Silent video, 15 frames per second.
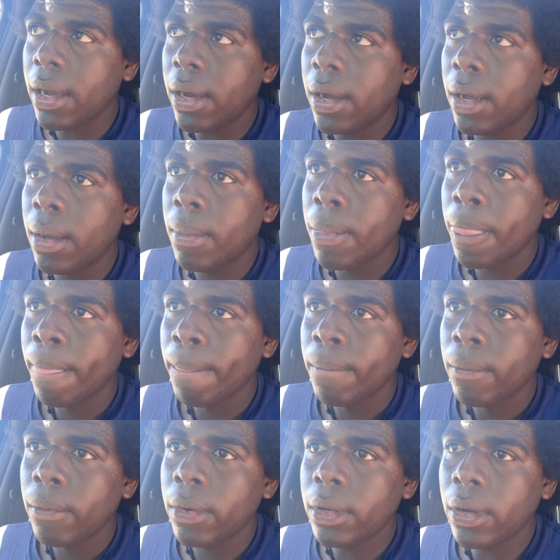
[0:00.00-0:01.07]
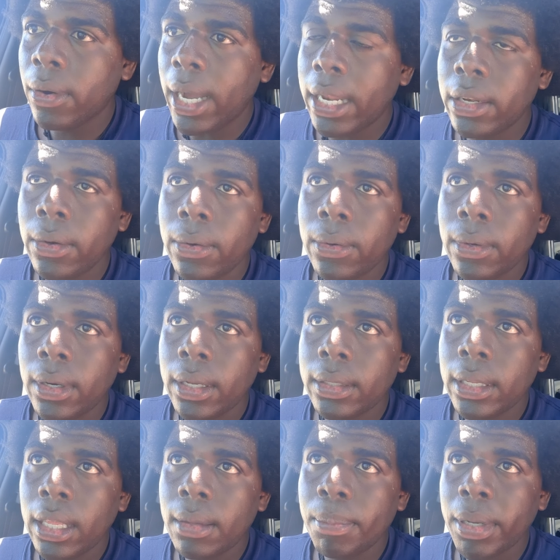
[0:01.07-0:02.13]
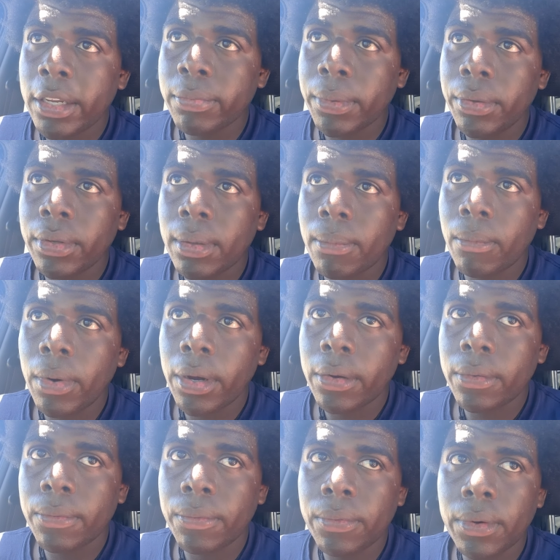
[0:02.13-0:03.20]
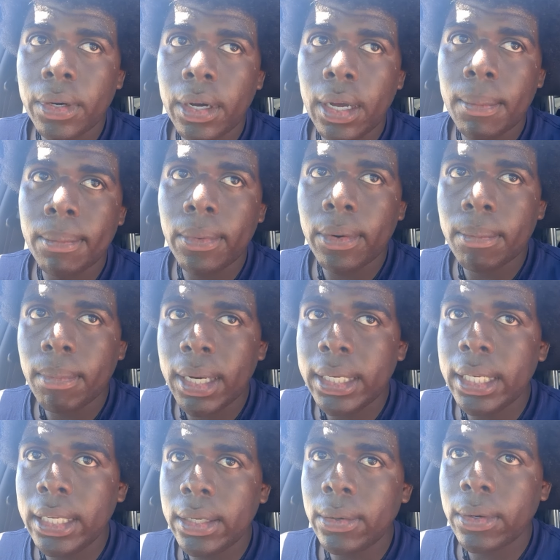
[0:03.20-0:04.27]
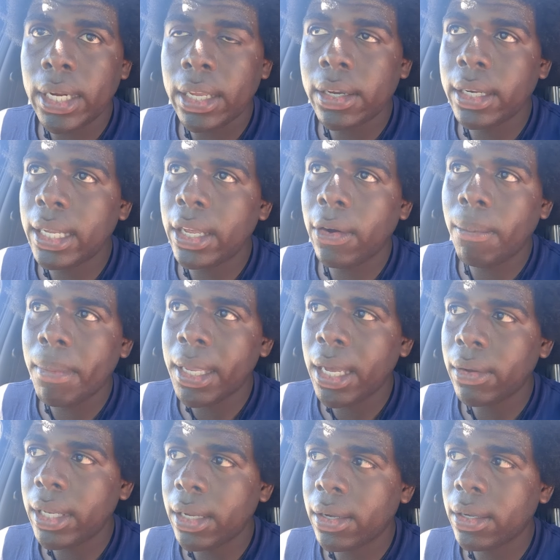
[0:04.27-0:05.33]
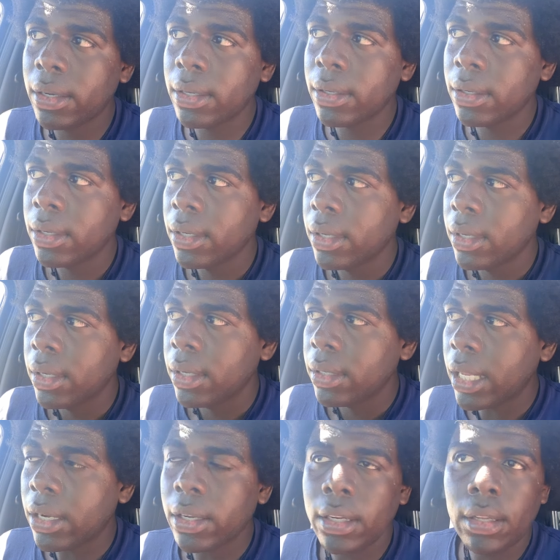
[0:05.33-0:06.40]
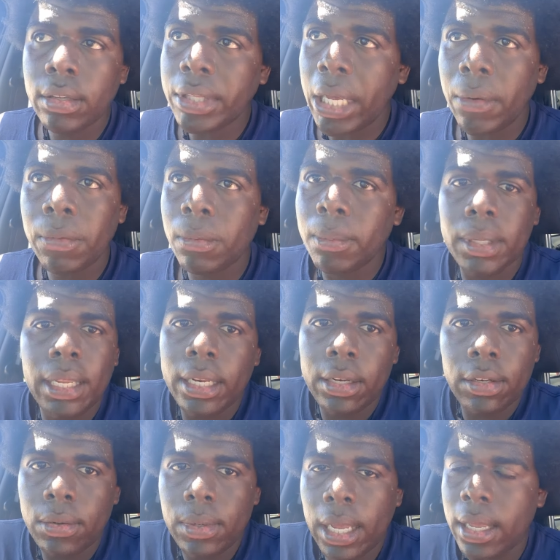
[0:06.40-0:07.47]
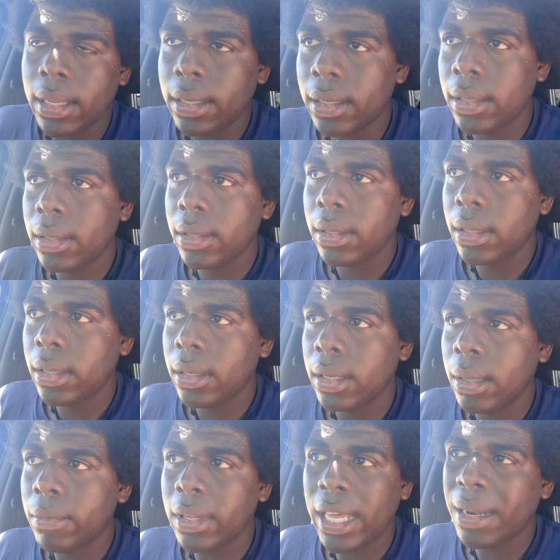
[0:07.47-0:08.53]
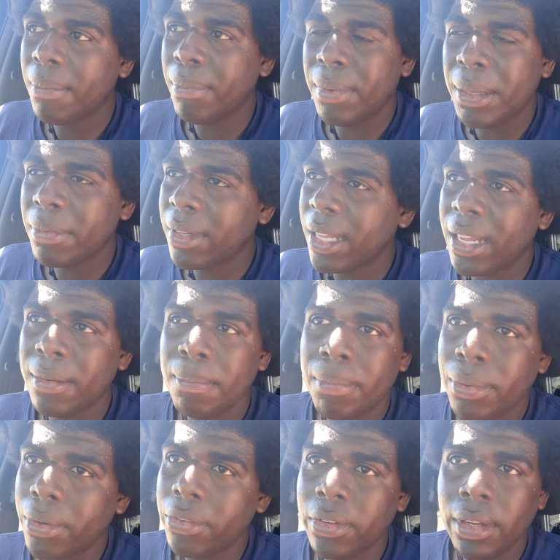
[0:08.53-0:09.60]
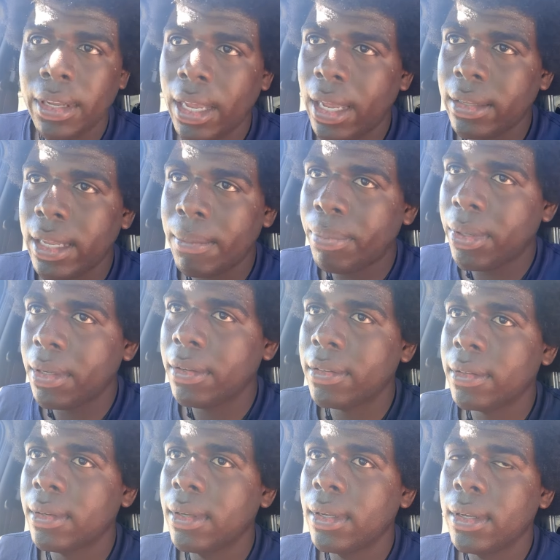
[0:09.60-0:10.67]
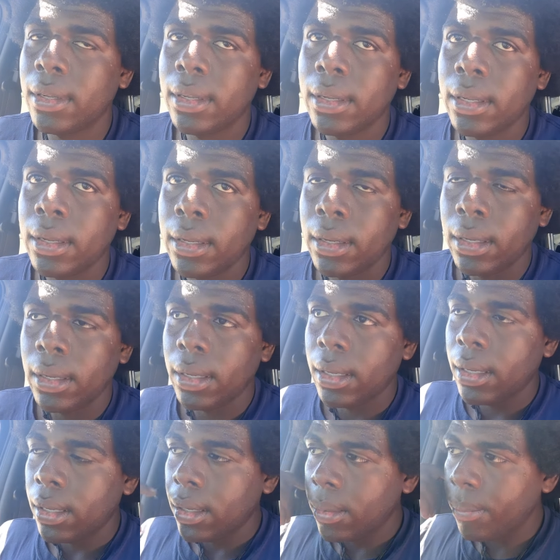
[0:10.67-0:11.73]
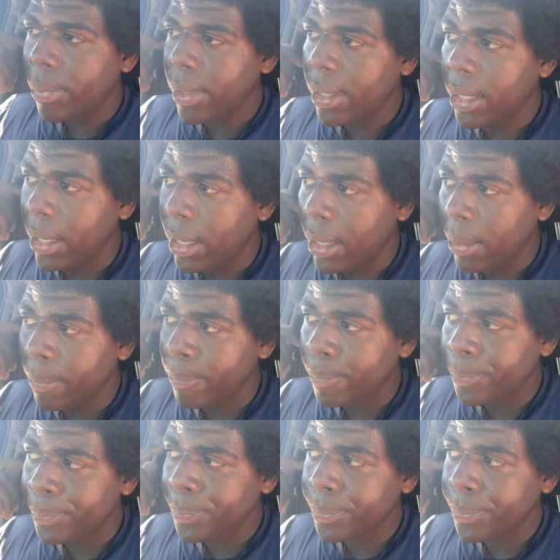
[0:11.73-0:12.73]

um, you know, I know another place where you can work for um, more money, or they could have helped me out. They could have they could have looked out for me, but they didn't do that. It was a lot of it was a lot of bullshit at that place. But um